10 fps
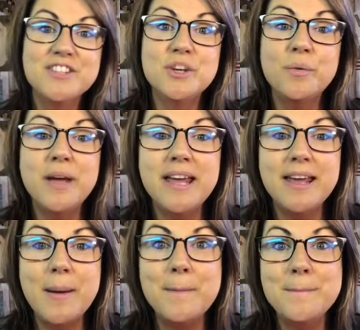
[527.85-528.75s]
So
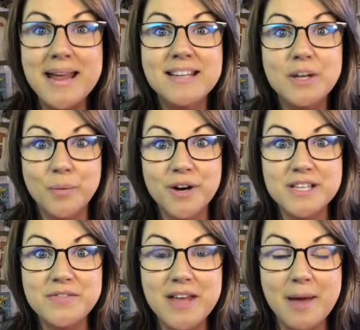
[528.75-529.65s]
we mainly
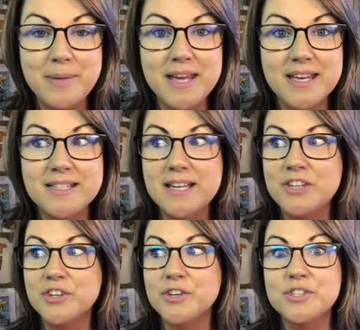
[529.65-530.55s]
work as VIPKid
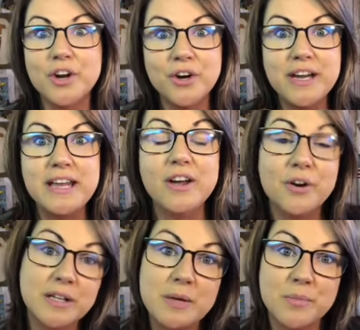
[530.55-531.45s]
teachers
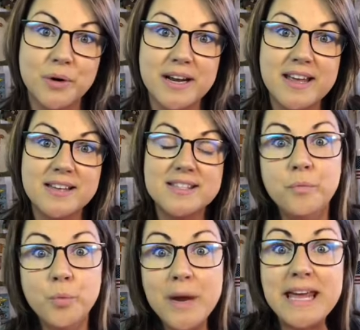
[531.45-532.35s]
early mornings.
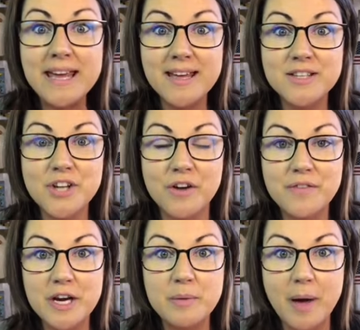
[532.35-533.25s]
Weekends are
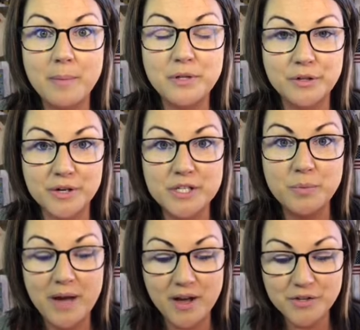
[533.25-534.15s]
very popular
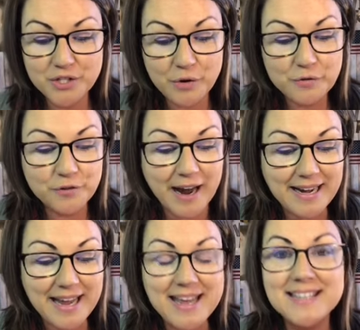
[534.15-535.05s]
as well. So
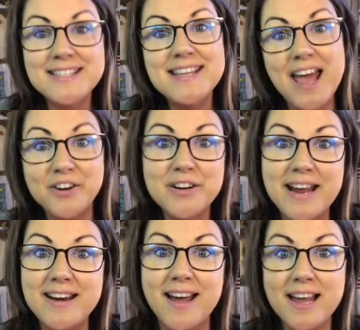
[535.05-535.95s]
Friday and
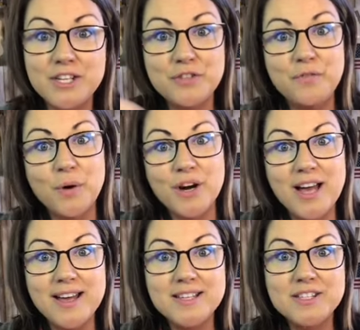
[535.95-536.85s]
Saturday nights for
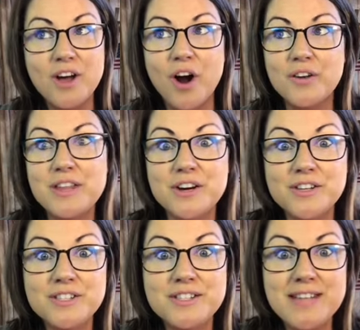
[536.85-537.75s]
us are
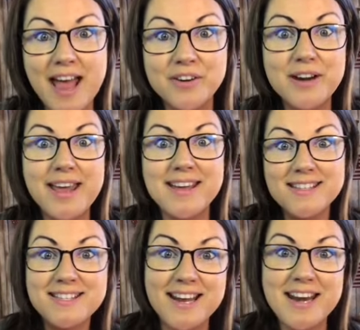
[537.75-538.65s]
their Saturday
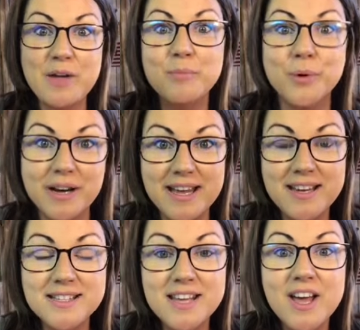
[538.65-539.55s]
and Sunday
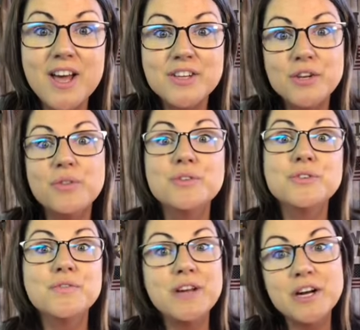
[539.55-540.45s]
mornings. So
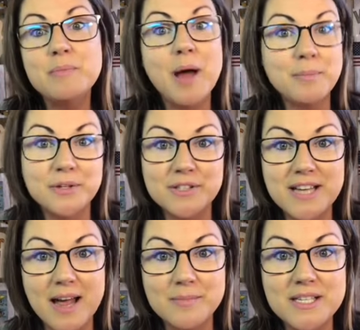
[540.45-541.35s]
those are very popular
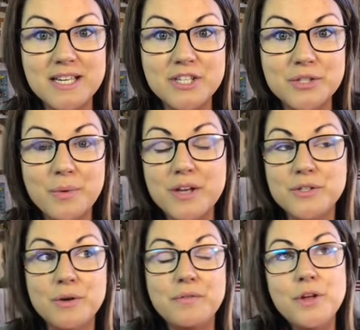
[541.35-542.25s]
times to teach as well.
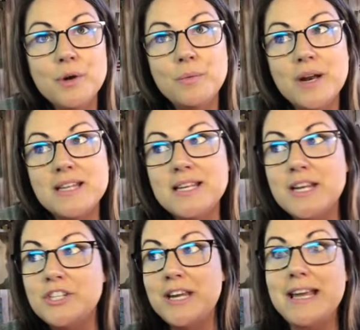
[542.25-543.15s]
So if you don't want to
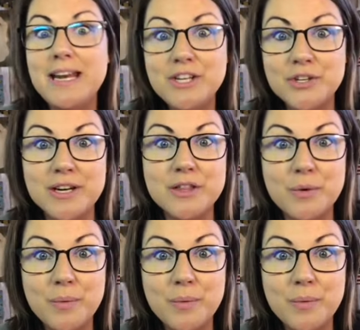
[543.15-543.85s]
teach any during the